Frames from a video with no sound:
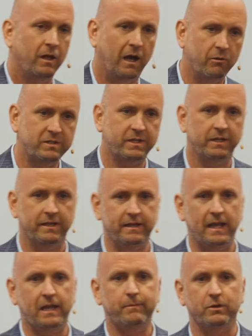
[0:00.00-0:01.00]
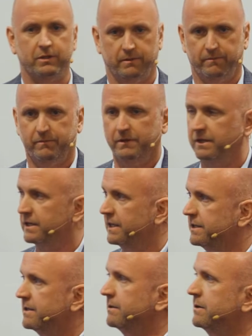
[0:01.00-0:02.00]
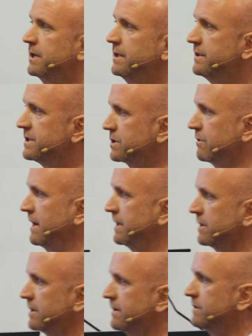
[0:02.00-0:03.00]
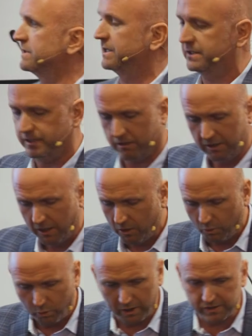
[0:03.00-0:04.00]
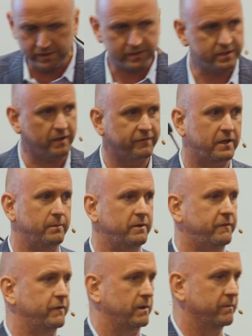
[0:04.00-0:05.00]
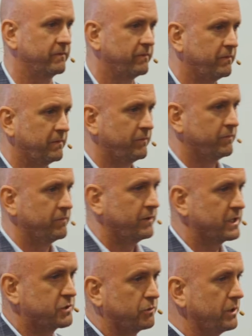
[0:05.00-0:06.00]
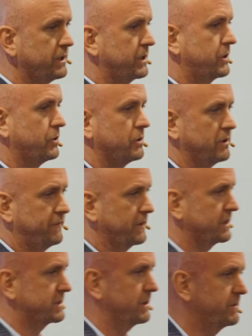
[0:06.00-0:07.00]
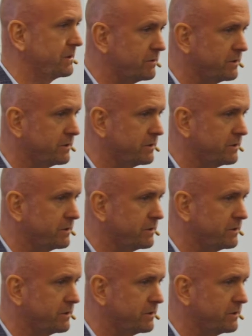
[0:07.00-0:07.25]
I would say enable them. Get this granular level of detail. Where's this stuff coming from? It's really cool if you get something